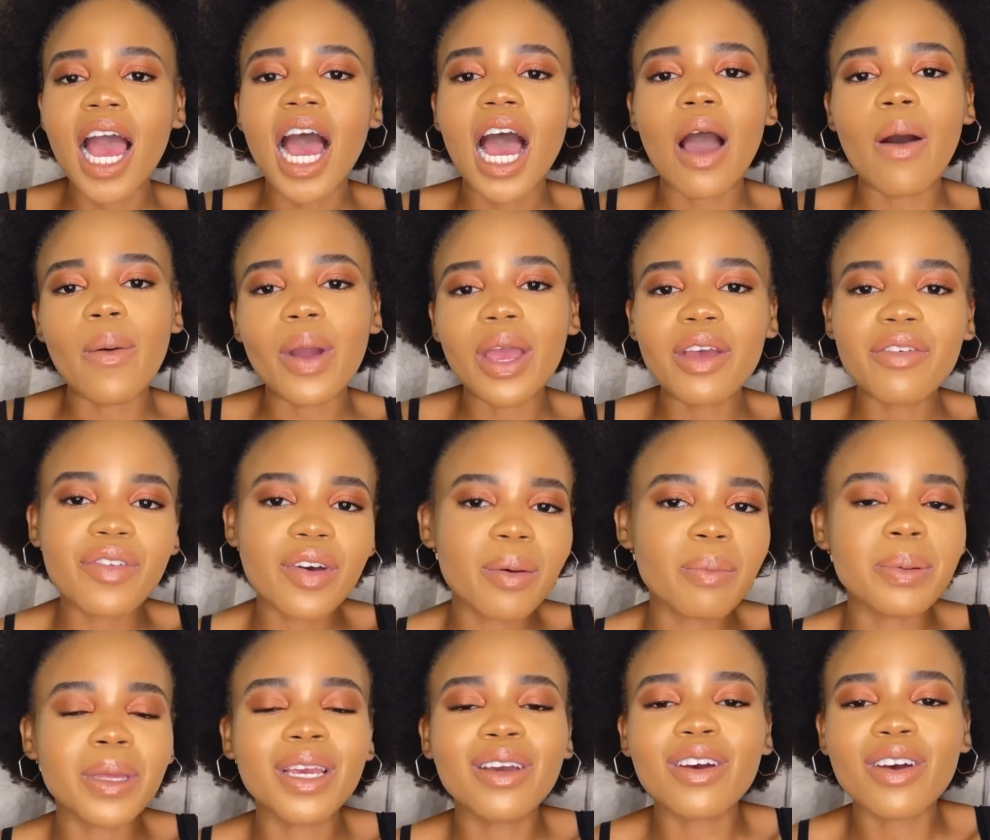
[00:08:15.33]
However,
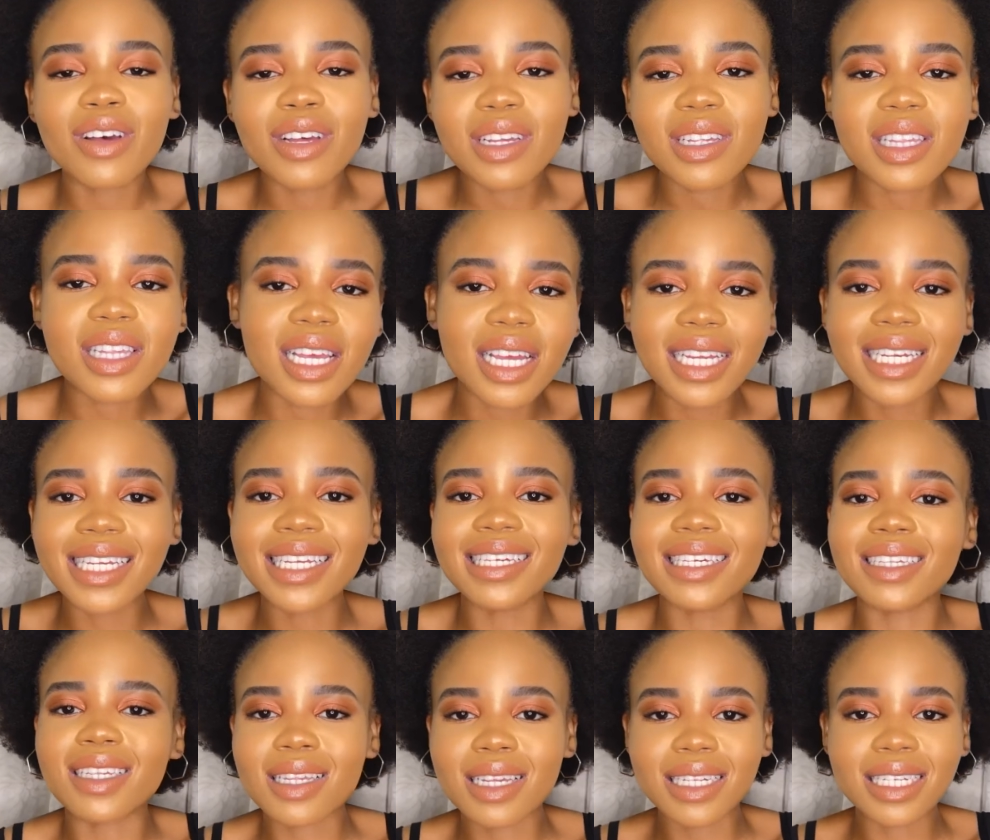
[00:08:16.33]
because it
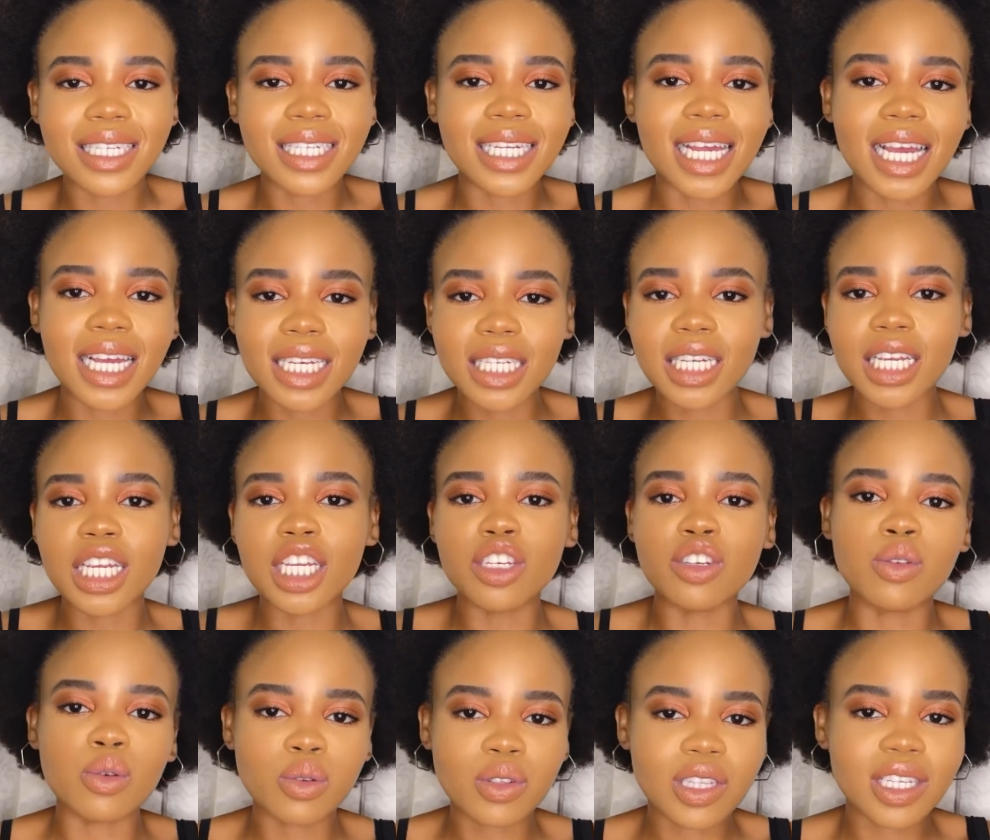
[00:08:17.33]
is contained in
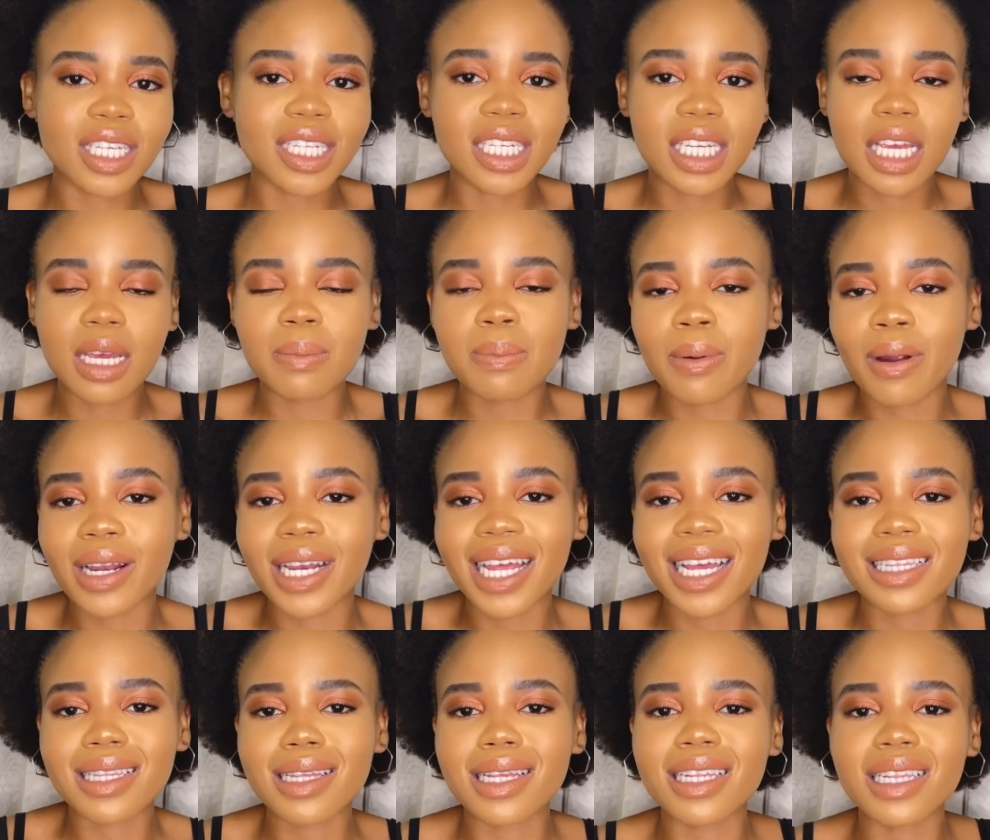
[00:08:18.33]
your skincare
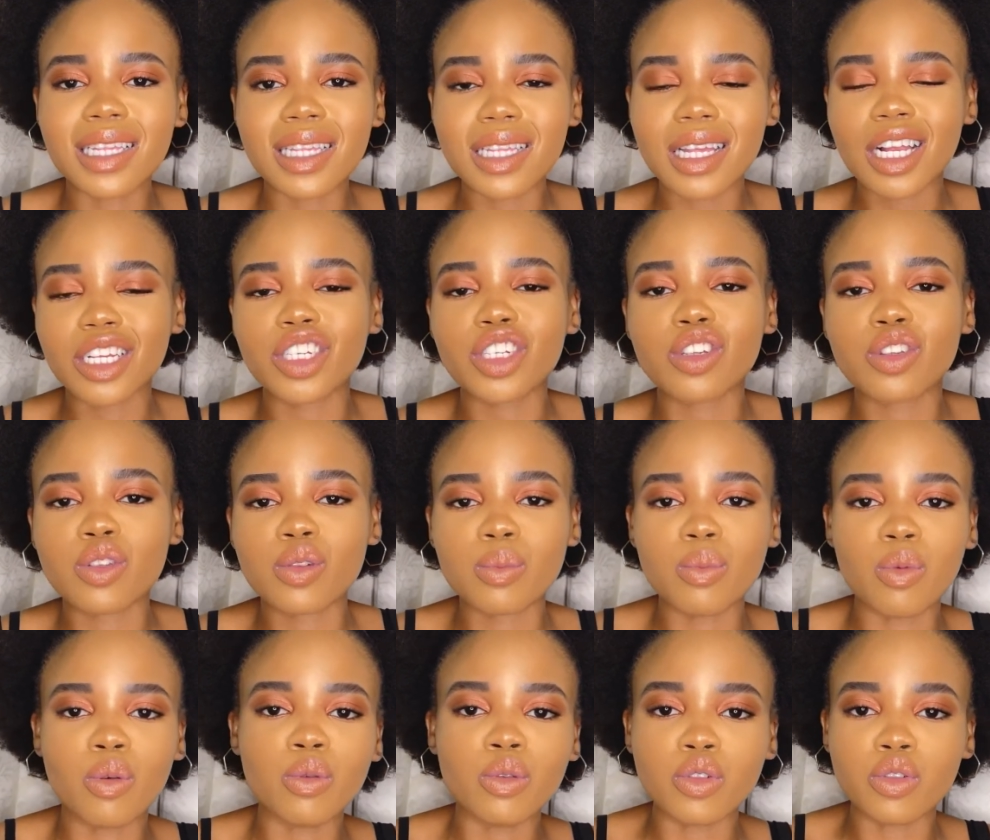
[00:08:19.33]
products in such
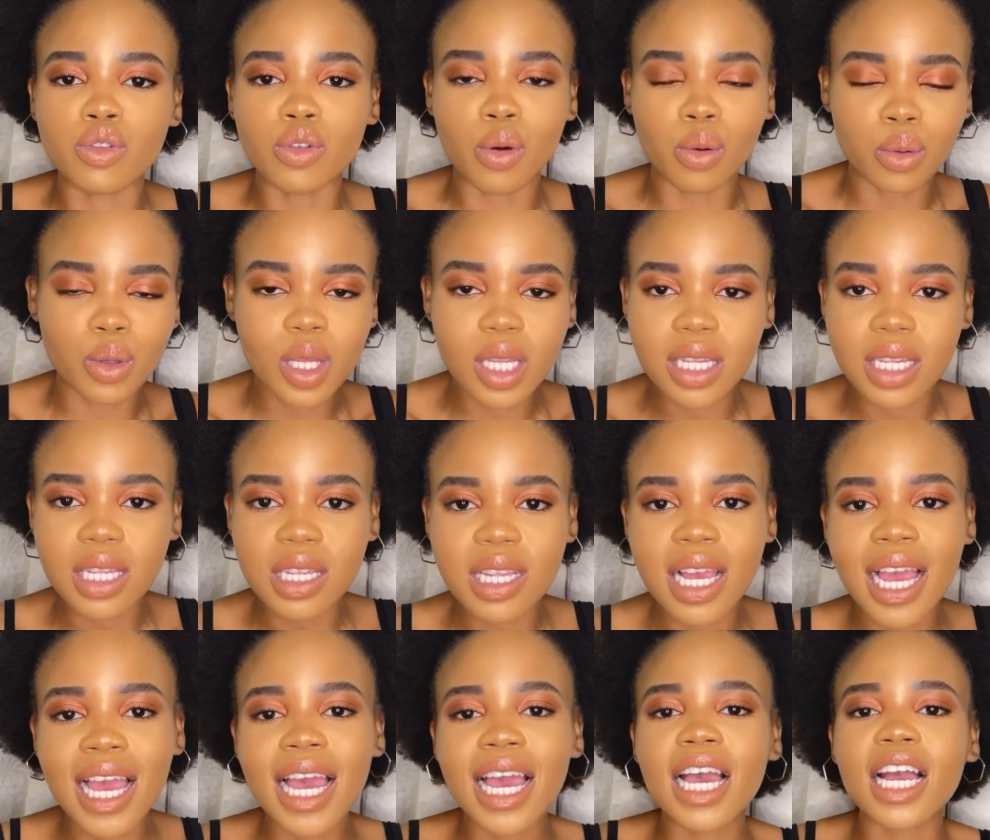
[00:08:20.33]
small doses,
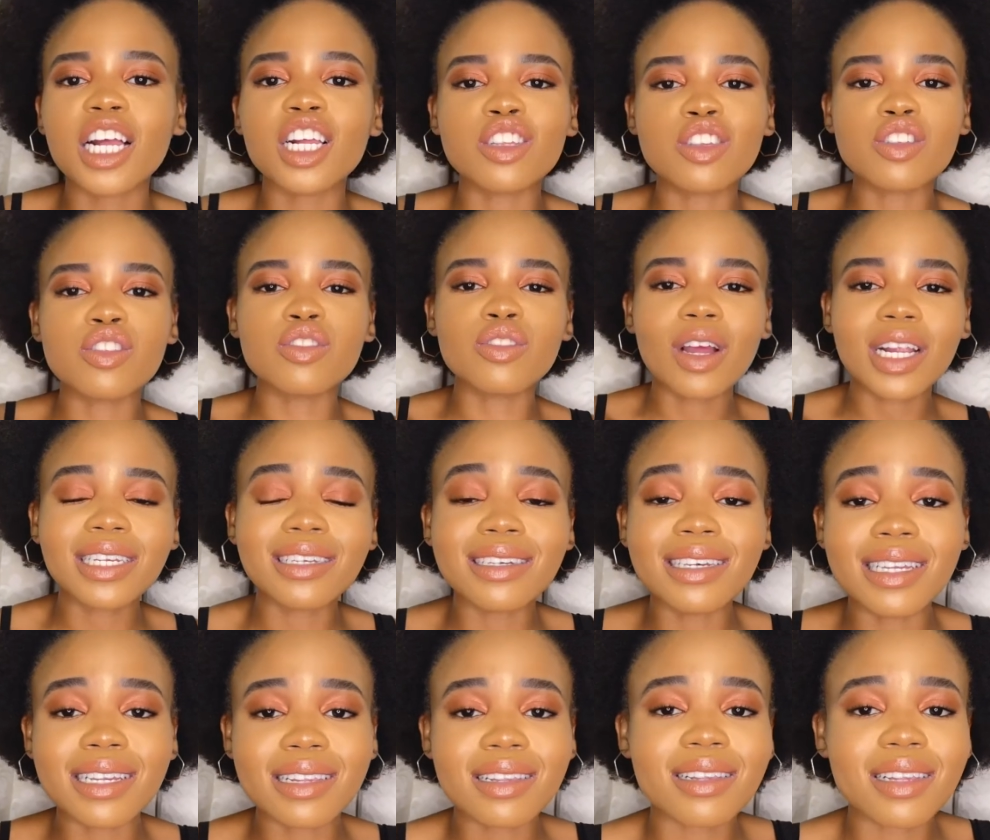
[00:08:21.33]
it's not
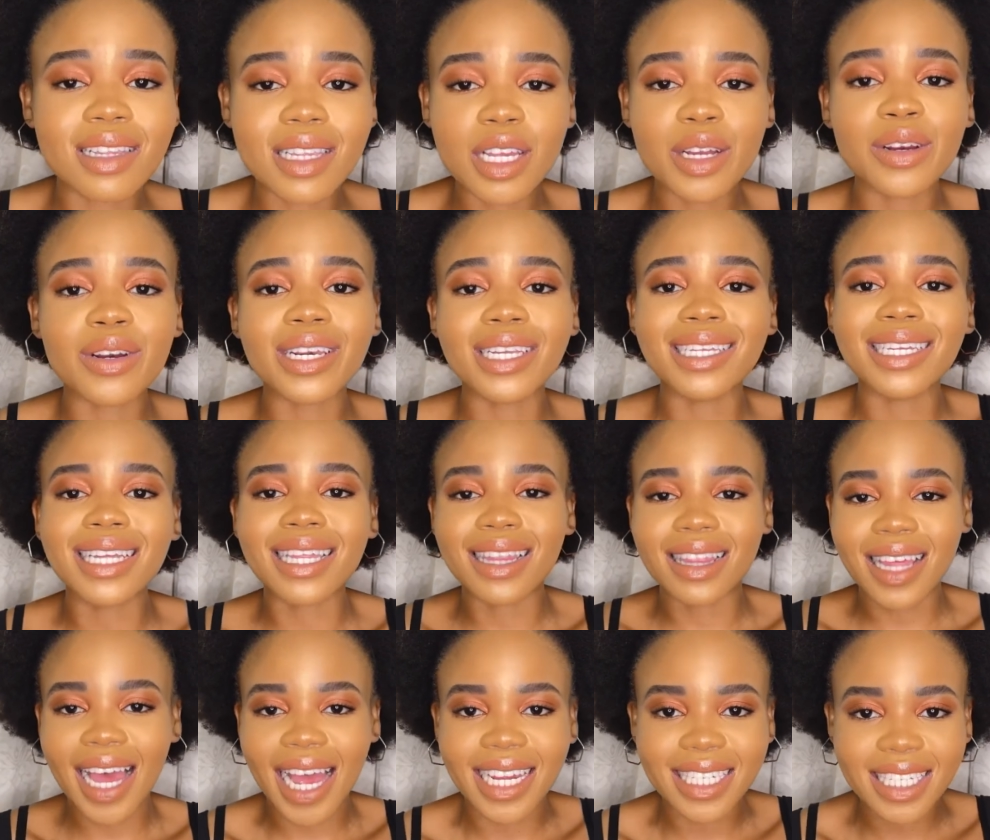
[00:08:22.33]
necessarily
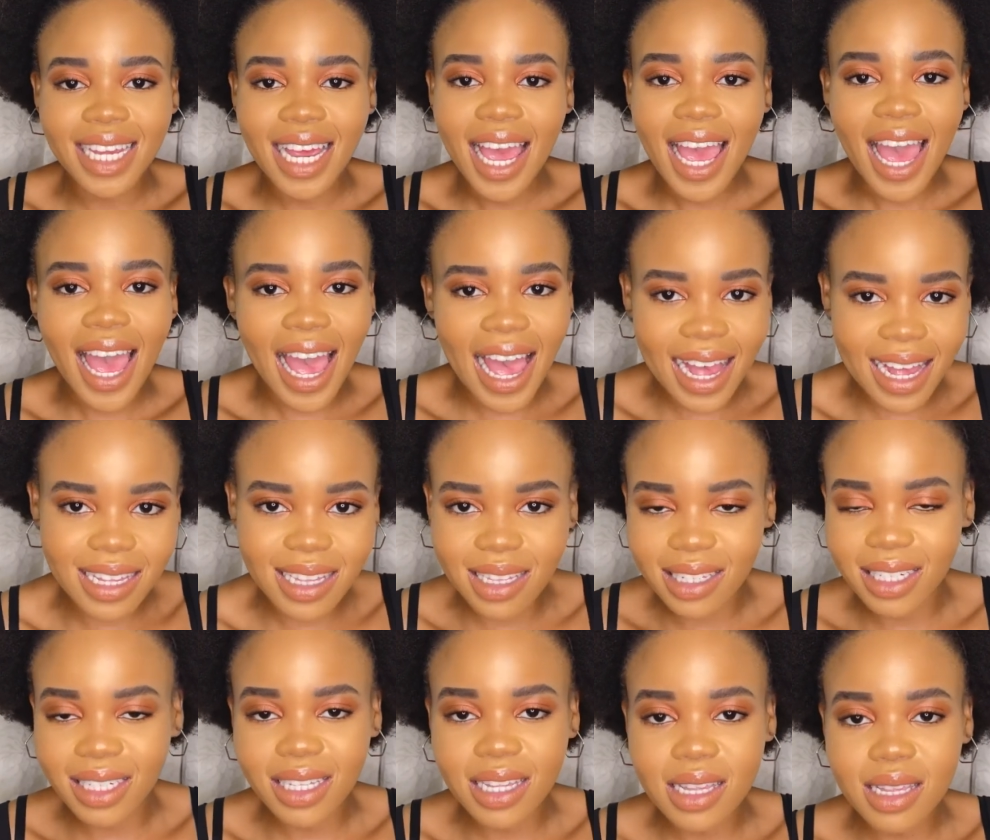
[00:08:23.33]
that
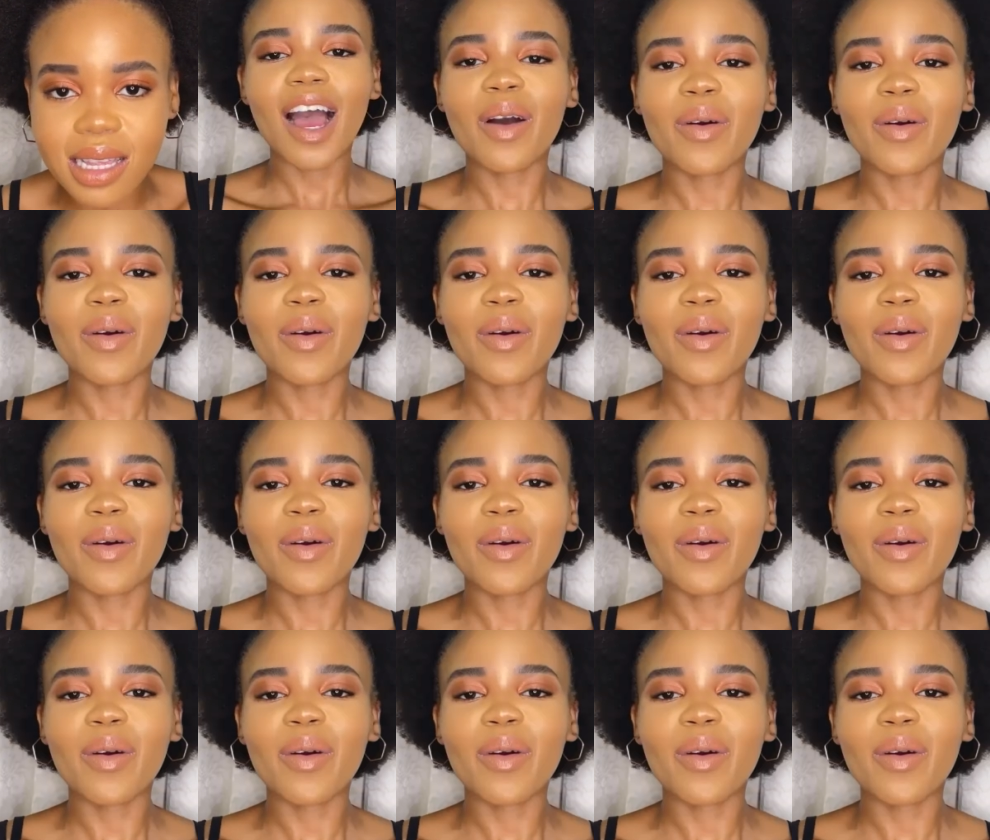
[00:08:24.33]
hazardous.